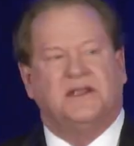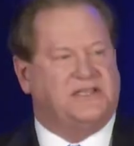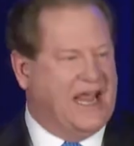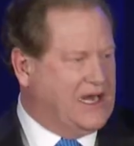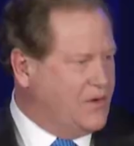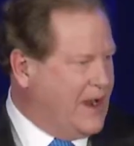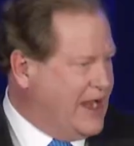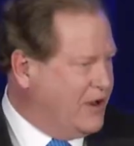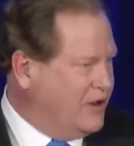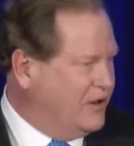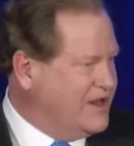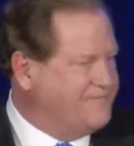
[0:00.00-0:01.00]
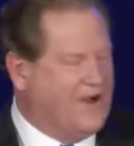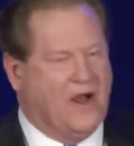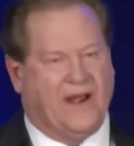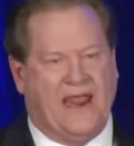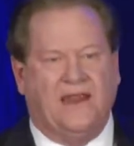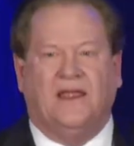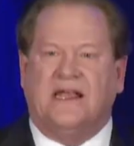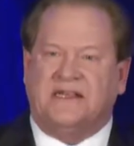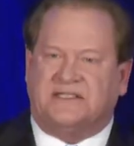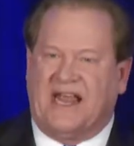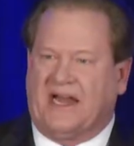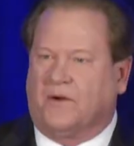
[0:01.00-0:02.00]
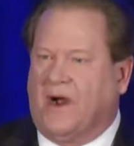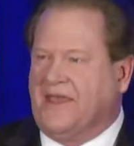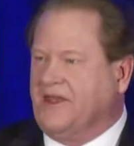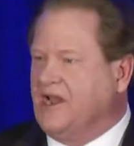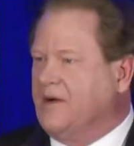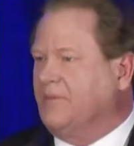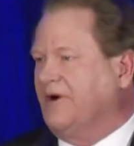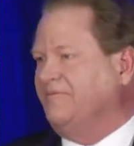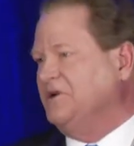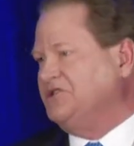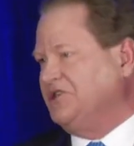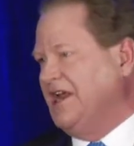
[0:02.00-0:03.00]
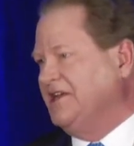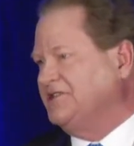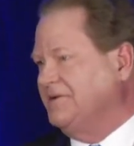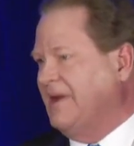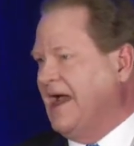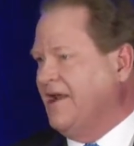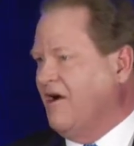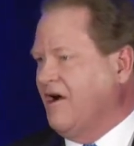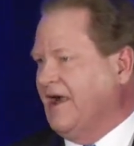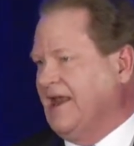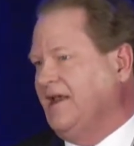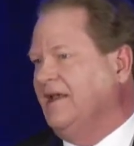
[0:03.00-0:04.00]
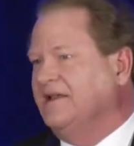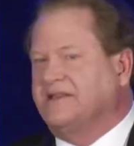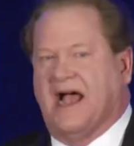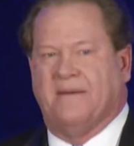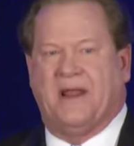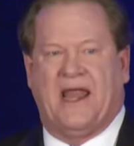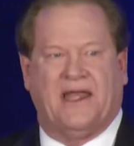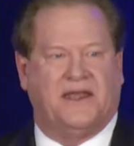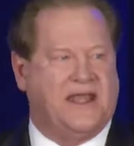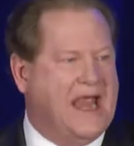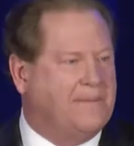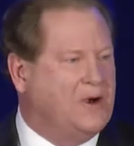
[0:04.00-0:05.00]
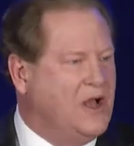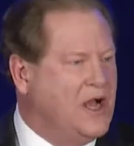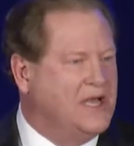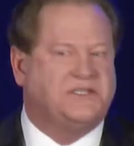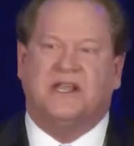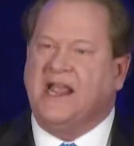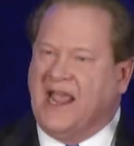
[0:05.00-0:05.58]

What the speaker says: Take away early voting, take away the number of machines in minority-dominated neighborhoods,